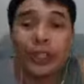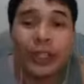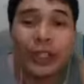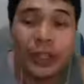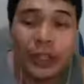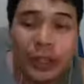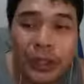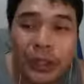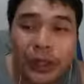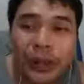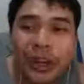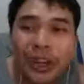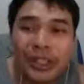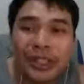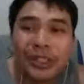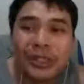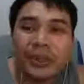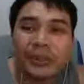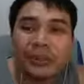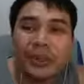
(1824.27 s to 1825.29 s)
You're
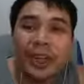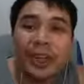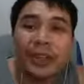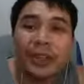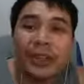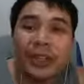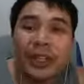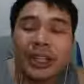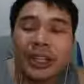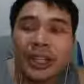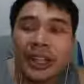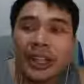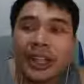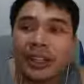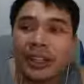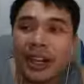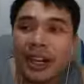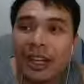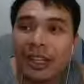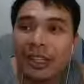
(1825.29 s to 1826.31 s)
awesome, and you're gonna get
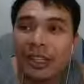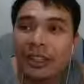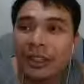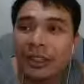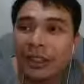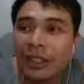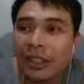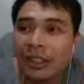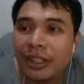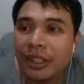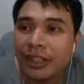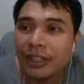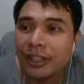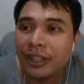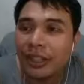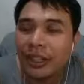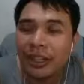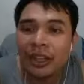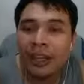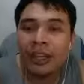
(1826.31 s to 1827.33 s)
hired in the call
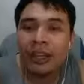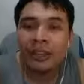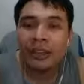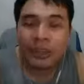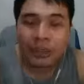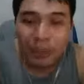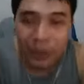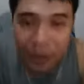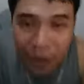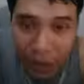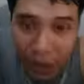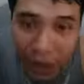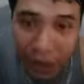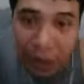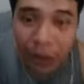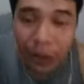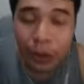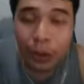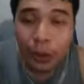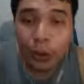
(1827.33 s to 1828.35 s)
center. So I'm just
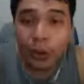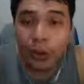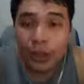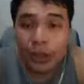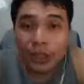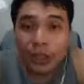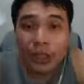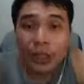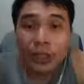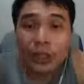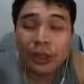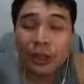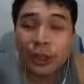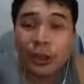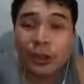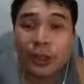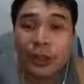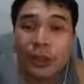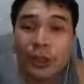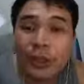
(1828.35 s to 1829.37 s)
gonna go a little
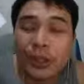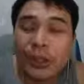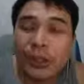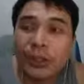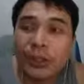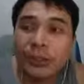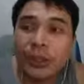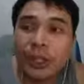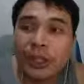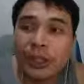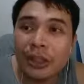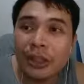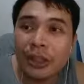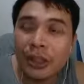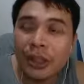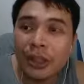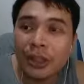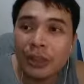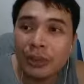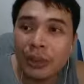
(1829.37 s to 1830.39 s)
closer so we could
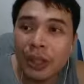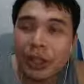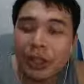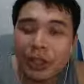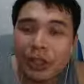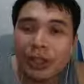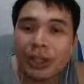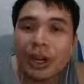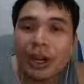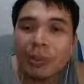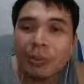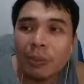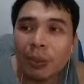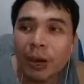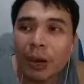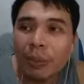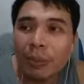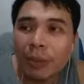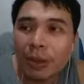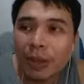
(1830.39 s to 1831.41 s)
talk
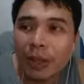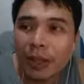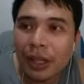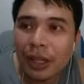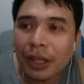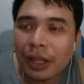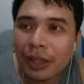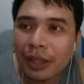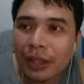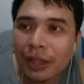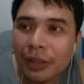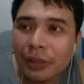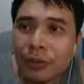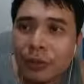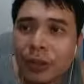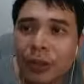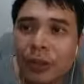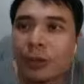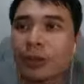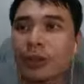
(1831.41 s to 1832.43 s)
properly. And if you
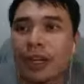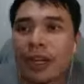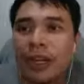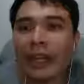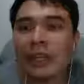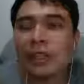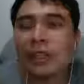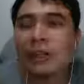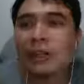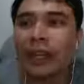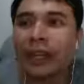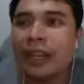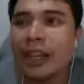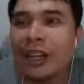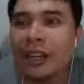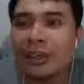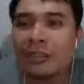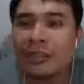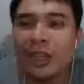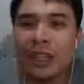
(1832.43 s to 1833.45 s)
don't like looking
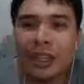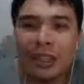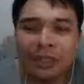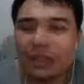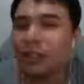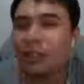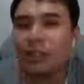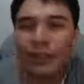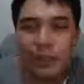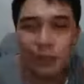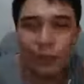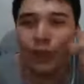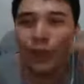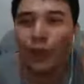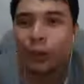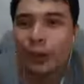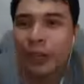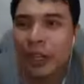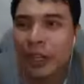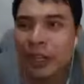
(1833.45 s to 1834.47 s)
at me, just look
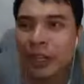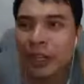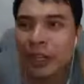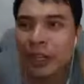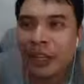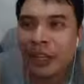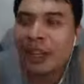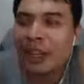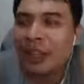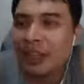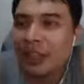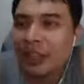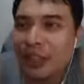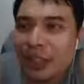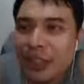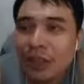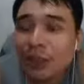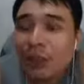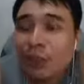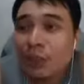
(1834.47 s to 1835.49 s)
away,
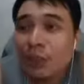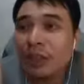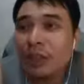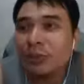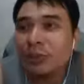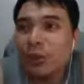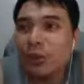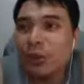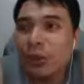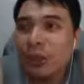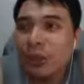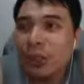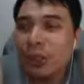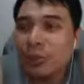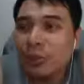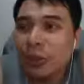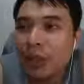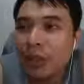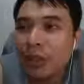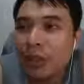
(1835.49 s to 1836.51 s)
listen to my voice
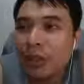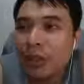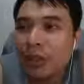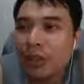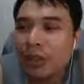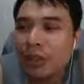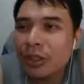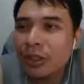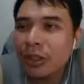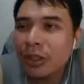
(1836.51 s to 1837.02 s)
because